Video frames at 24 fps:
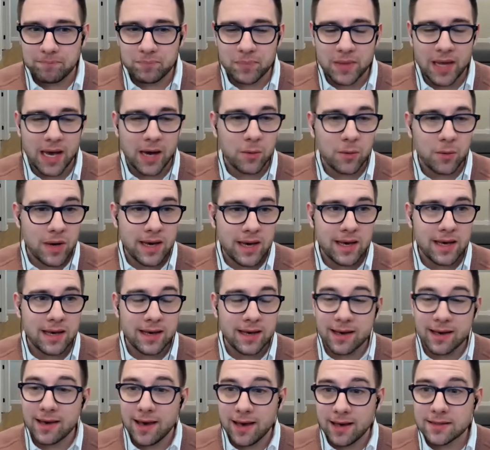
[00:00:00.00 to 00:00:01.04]
That way,
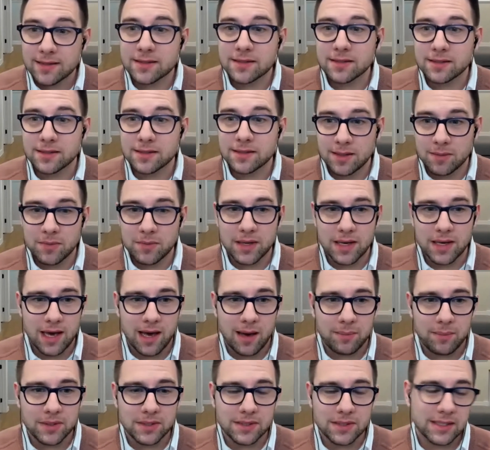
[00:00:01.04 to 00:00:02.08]
in case something
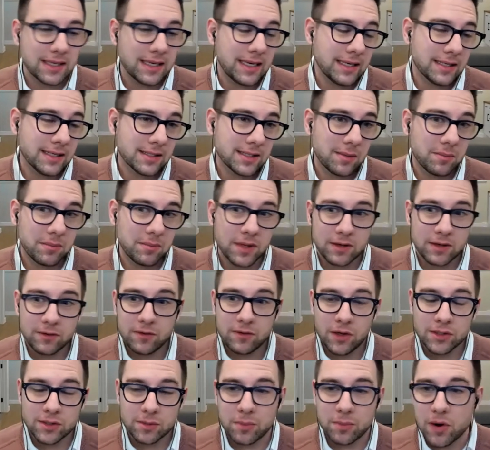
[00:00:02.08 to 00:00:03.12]
happens, in case something
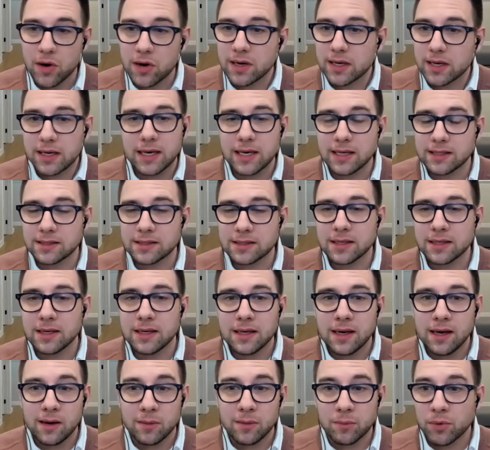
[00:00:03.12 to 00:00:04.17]
falls apart, in case
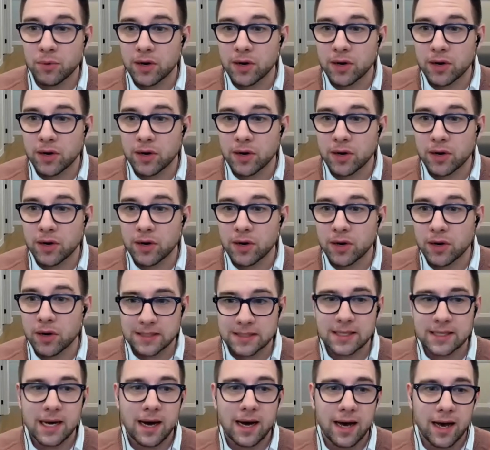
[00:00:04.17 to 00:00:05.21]
a brick falls from the
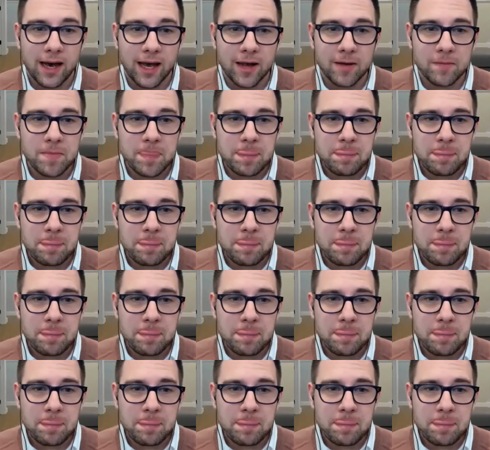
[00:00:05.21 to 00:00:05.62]
sky,